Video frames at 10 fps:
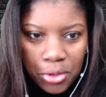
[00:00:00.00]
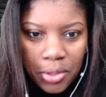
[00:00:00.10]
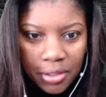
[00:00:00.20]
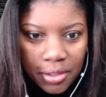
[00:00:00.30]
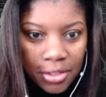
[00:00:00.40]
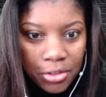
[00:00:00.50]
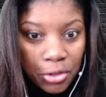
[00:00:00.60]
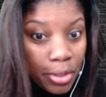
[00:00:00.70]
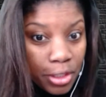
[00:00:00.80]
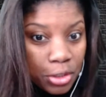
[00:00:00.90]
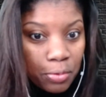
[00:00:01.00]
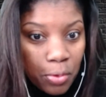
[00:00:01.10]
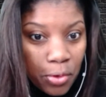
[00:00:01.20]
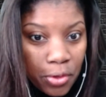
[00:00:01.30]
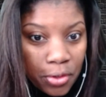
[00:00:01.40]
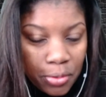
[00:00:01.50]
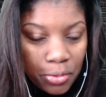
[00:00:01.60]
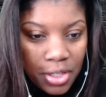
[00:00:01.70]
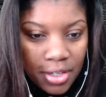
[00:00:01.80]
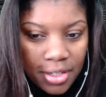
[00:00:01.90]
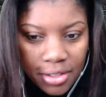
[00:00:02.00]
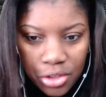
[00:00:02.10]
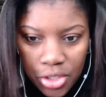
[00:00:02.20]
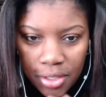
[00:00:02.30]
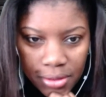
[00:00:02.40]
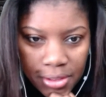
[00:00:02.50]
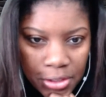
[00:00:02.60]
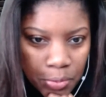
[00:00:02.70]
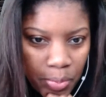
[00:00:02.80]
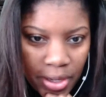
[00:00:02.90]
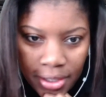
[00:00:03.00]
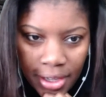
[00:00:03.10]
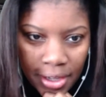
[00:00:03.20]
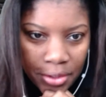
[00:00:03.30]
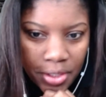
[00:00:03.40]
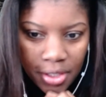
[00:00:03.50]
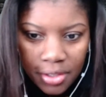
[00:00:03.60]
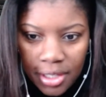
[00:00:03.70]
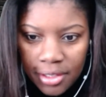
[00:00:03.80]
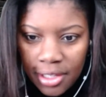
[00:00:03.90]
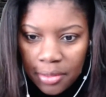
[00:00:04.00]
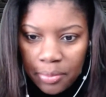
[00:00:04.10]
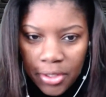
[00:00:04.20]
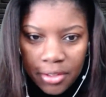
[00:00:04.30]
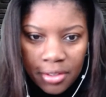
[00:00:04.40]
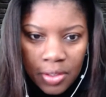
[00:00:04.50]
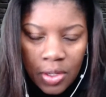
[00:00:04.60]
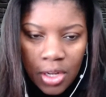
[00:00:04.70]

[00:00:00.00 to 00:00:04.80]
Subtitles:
And thanks so much for feeding the Channelytics by either hitting that like button,